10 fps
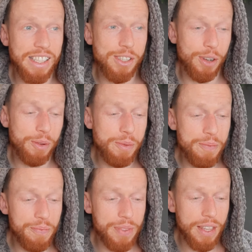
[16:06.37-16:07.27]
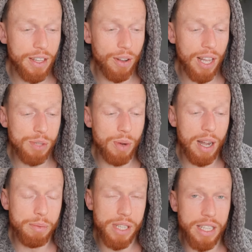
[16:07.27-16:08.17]
So, you know, that's why
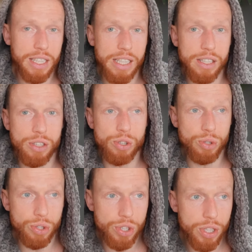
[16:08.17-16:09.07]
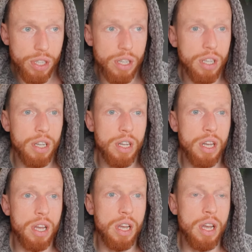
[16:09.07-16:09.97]
I'm taking such
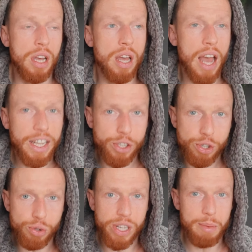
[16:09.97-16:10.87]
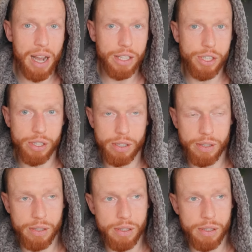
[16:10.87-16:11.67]
extreme action.